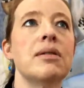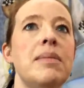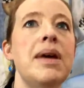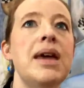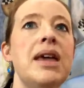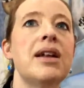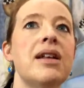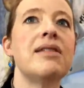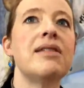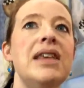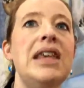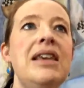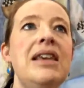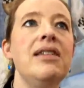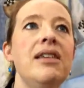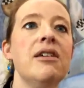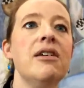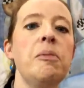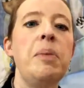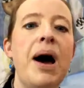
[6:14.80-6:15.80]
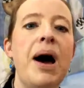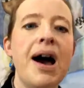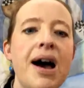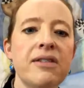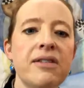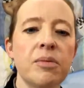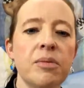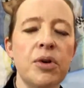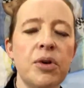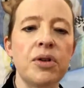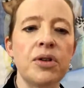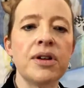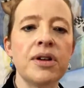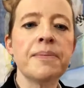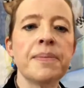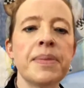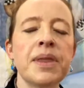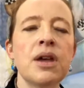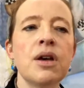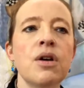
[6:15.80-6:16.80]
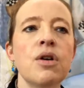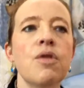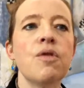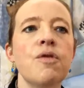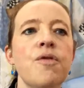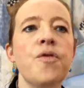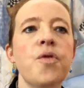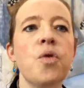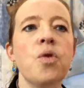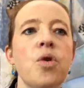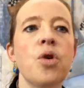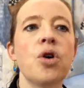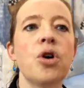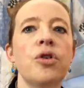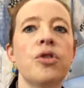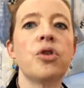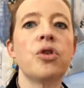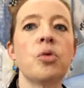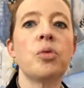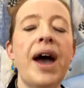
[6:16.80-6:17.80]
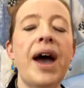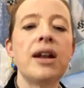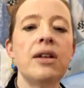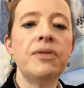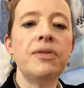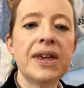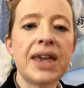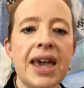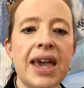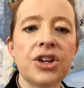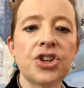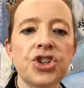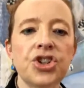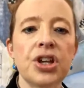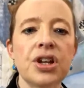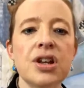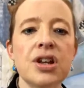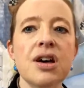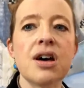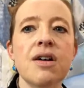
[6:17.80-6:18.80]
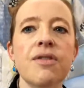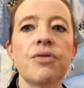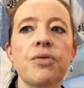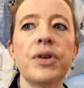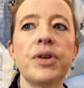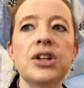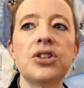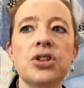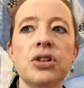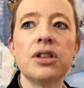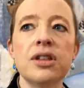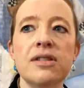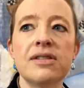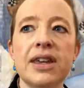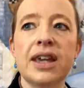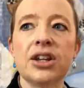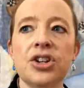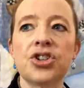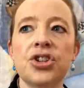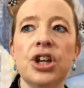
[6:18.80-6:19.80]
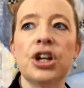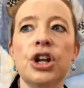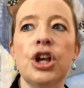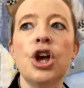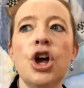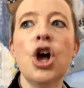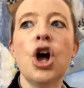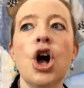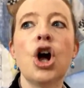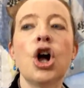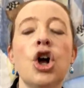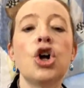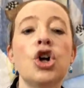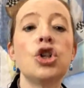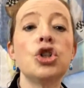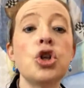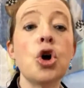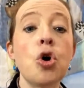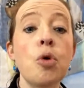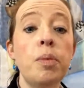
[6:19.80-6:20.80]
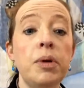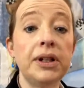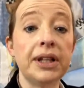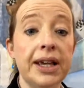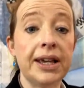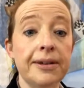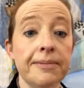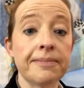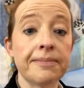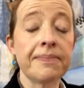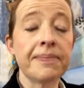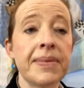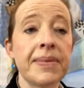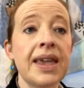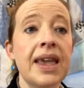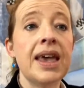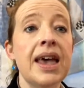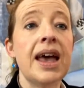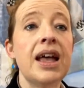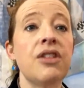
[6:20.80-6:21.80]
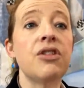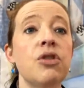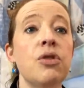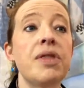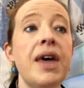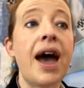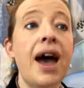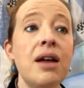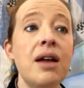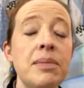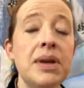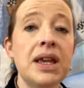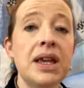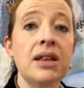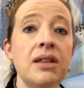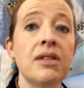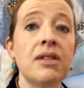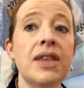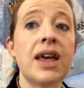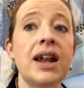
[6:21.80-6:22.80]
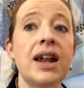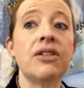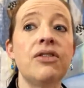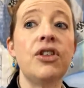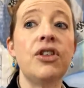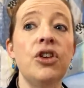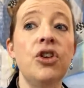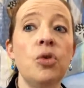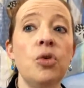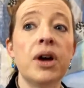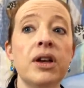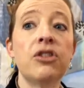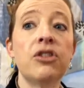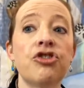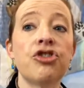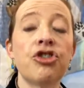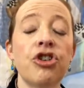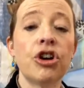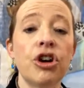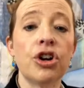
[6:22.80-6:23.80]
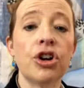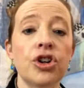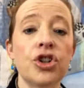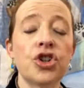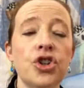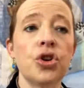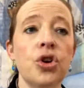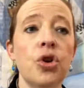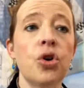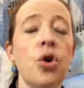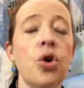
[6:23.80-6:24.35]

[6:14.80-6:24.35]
make it as easy as possible for the ratification of regionalization globally. And so that means that as the U.S. Church,